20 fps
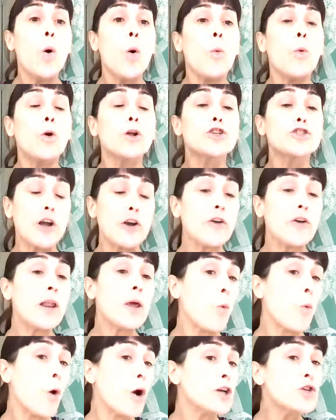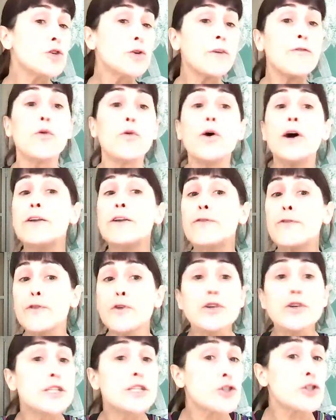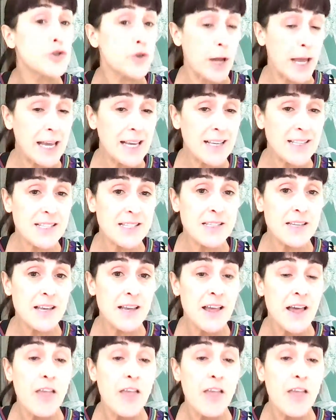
will generally want to avoid foods and drinks